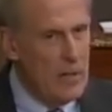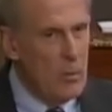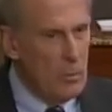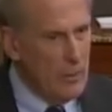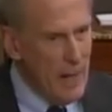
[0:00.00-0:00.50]

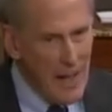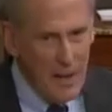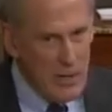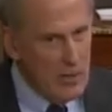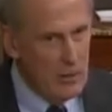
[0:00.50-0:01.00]
We're
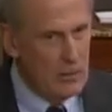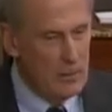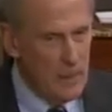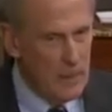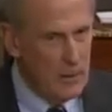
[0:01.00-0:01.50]
not
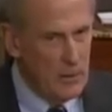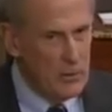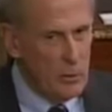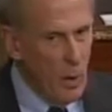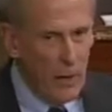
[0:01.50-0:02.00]
here
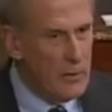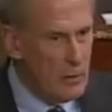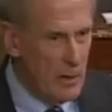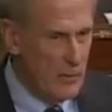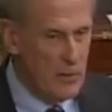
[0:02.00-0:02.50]
to
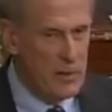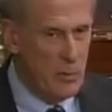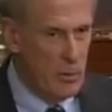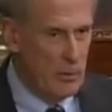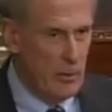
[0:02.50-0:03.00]
undercut these
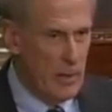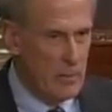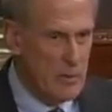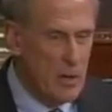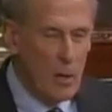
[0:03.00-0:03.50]

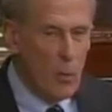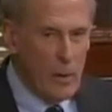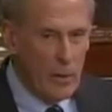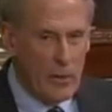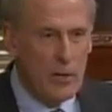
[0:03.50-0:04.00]
programs.
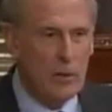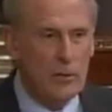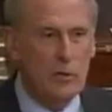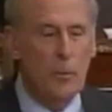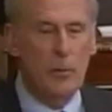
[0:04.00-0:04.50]
We are
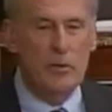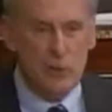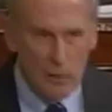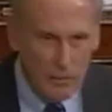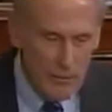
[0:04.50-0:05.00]
here to
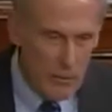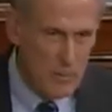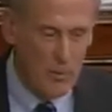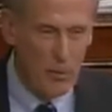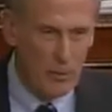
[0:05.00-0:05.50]
preserve
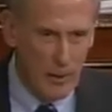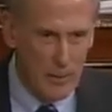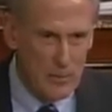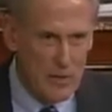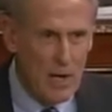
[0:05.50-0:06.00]
those
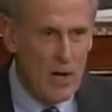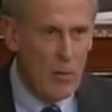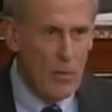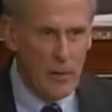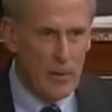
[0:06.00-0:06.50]
programs.
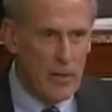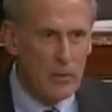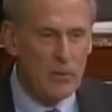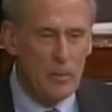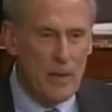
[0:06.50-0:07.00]
We are
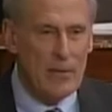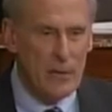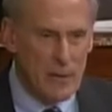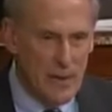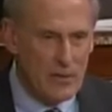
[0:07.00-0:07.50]
here to make
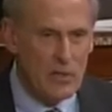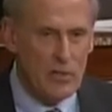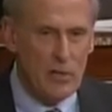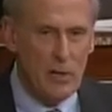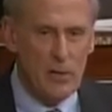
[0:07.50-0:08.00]
the
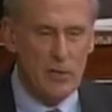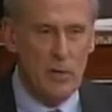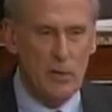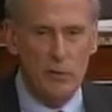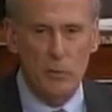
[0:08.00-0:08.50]
necessary
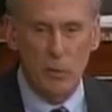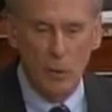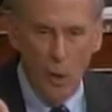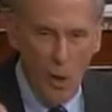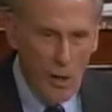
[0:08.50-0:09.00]
structural,
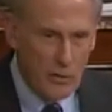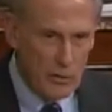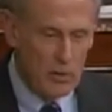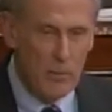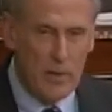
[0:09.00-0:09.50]

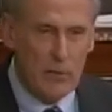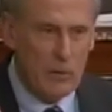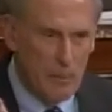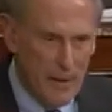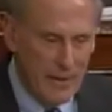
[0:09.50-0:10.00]
long-term,
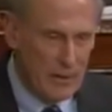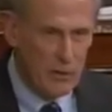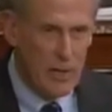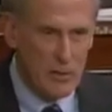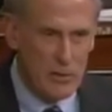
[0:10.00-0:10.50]
incremental
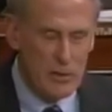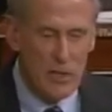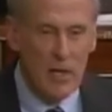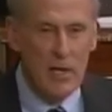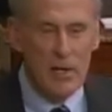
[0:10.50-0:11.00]

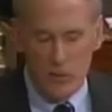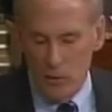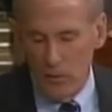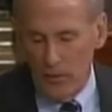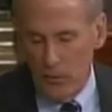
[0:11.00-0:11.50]
changes
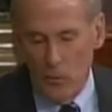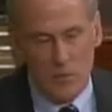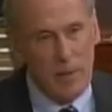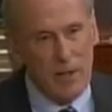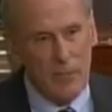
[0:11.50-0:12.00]
so that
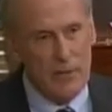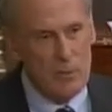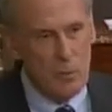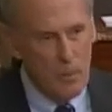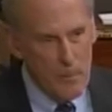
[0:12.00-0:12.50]
those
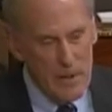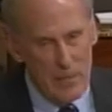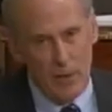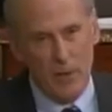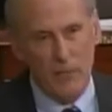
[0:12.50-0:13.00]
benefits will be
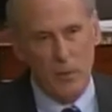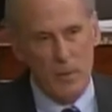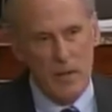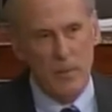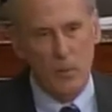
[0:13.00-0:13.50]
there for
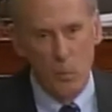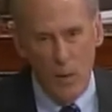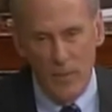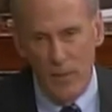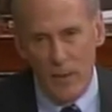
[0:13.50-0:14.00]
people
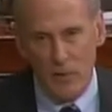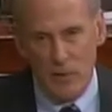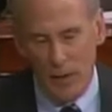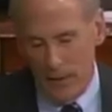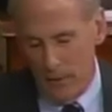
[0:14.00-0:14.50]
when they
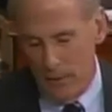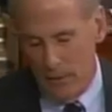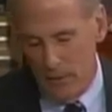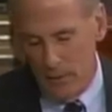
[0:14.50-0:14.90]
retire.